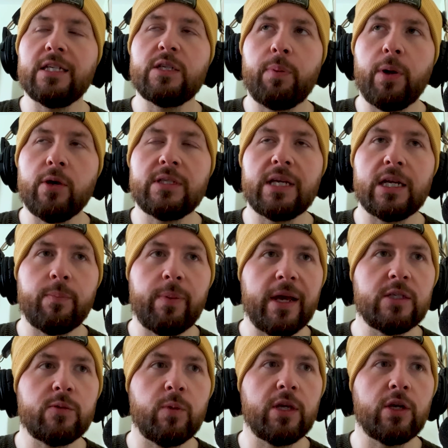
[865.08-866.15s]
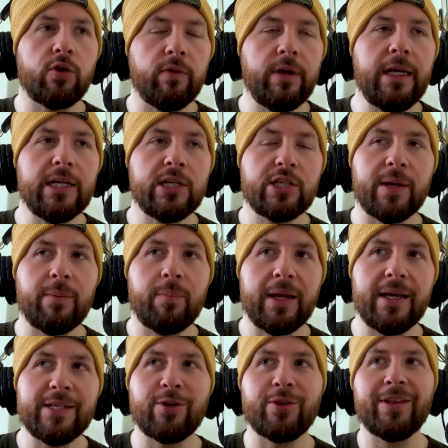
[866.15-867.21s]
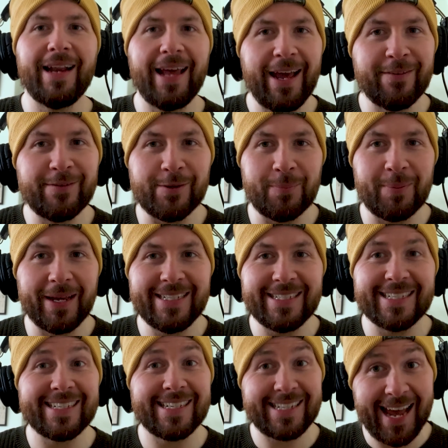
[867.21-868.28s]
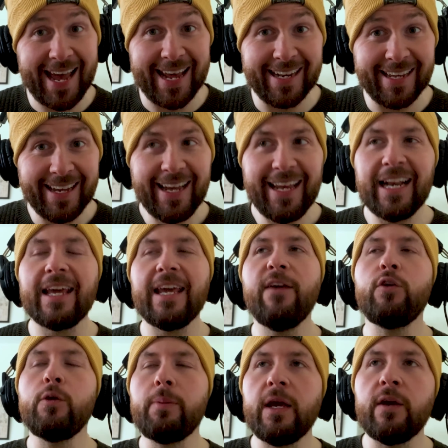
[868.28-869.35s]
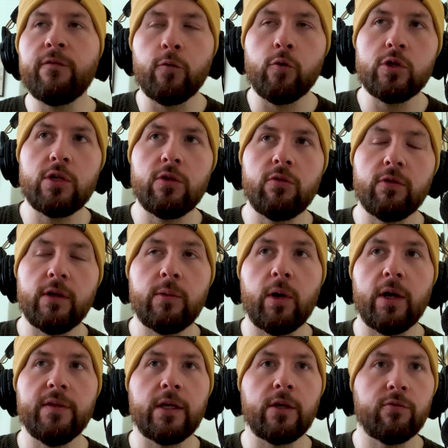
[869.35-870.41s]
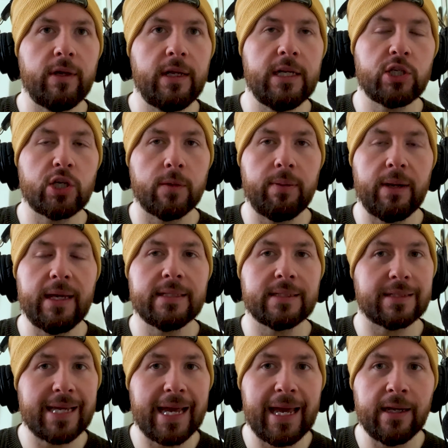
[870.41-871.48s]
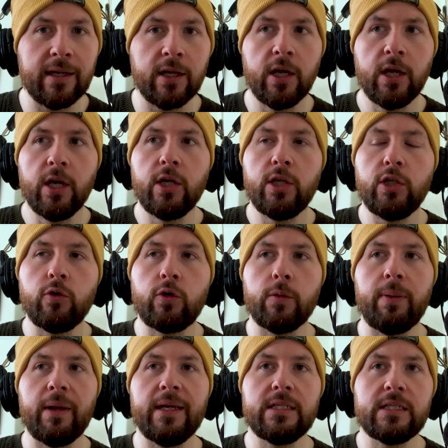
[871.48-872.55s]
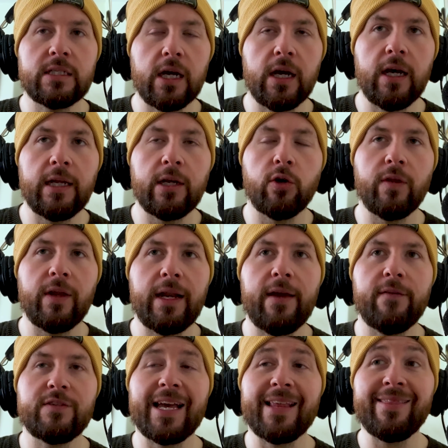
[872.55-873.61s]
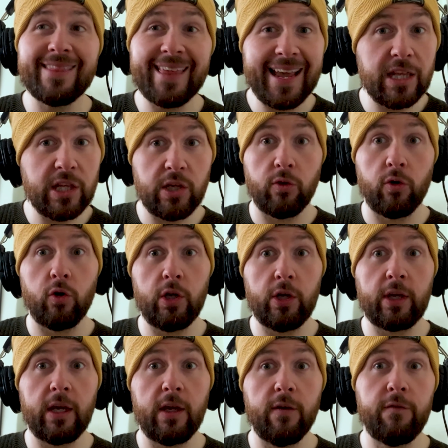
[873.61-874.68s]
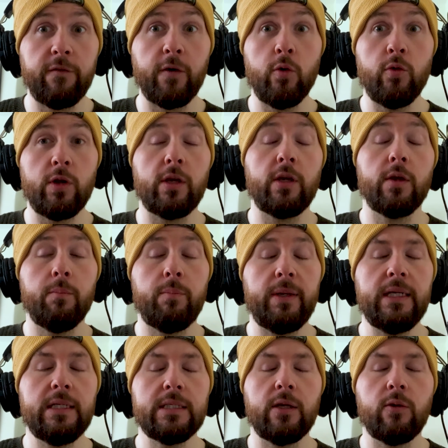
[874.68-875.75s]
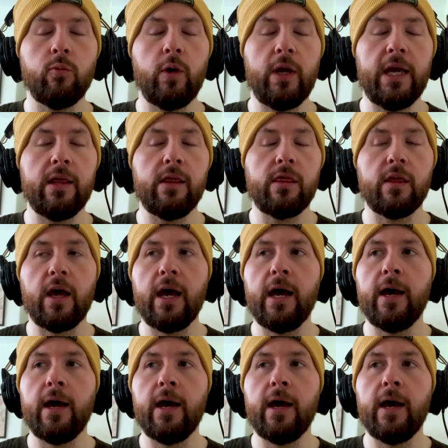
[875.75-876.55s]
I suppose that depends whether Grealish then plays on the left or plays as a 10. Like, if you play a 4-2-3-1, then Grealish can play as a 10. You could play Sterling on the left, and then you're looking at Foden competing with